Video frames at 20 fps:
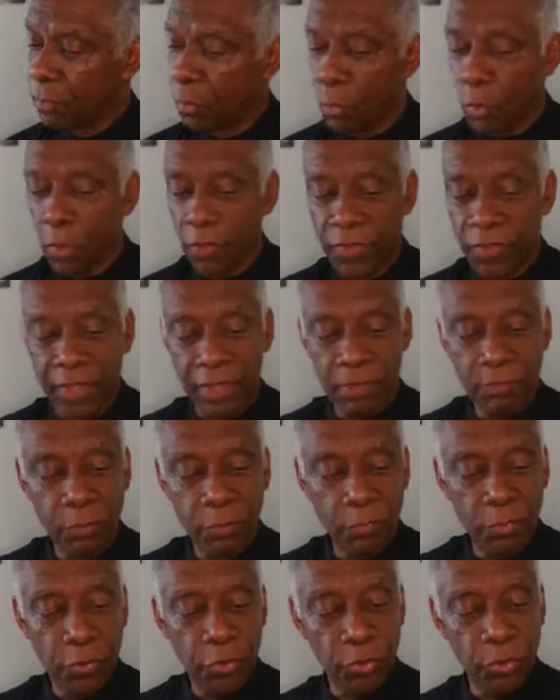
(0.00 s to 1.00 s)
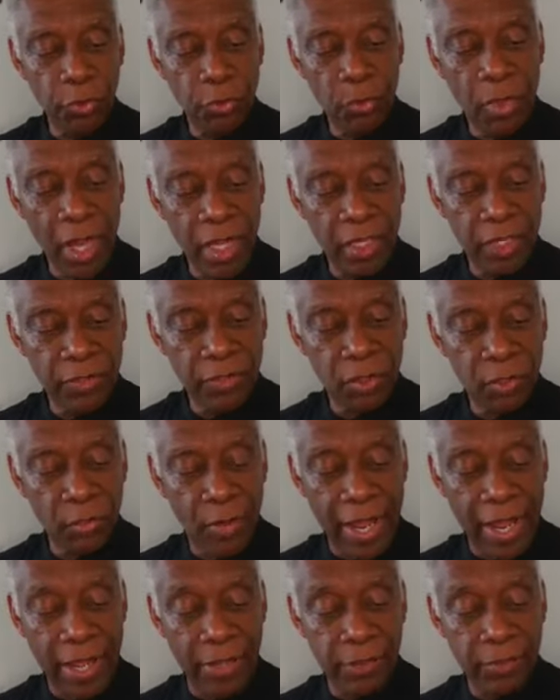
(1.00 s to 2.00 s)
Well, then throw your rod on the
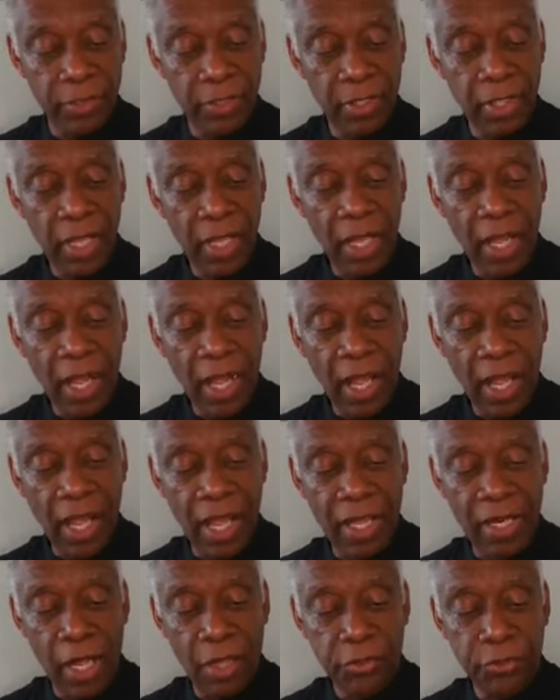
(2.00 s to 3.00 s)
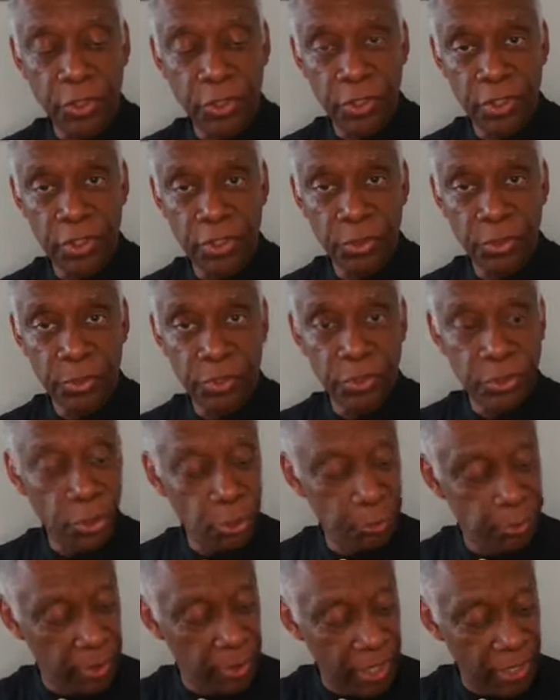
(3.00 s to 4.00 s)
ground and I'll turn into a
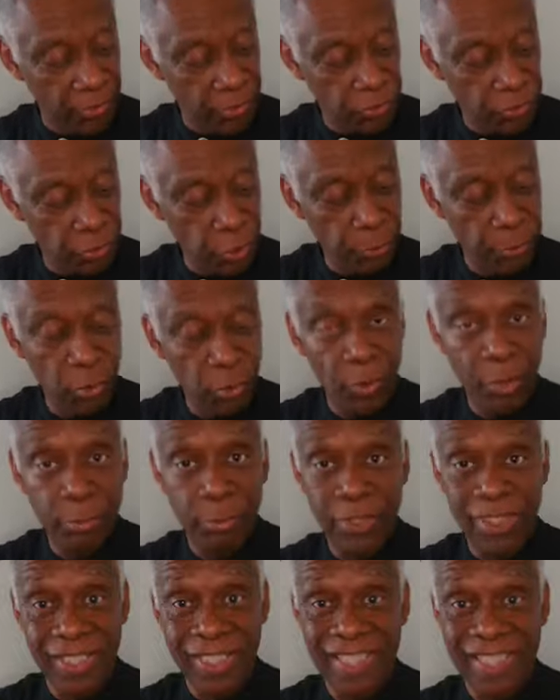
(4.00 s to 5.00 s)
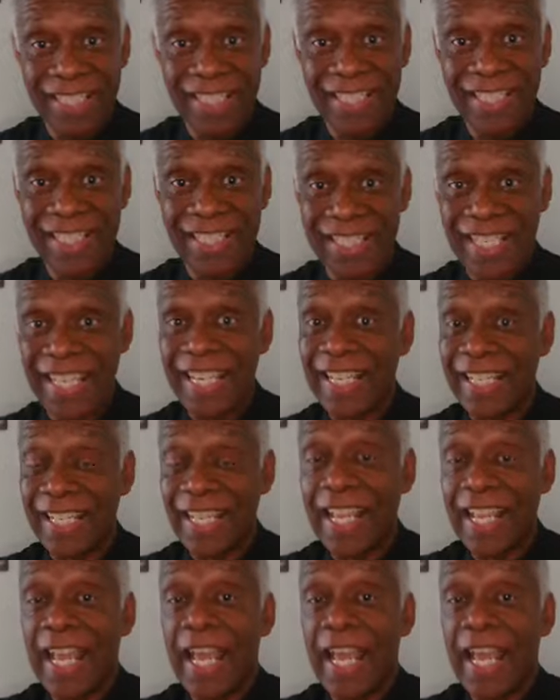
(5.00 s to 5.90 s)
serpent. And the serpent represents sin.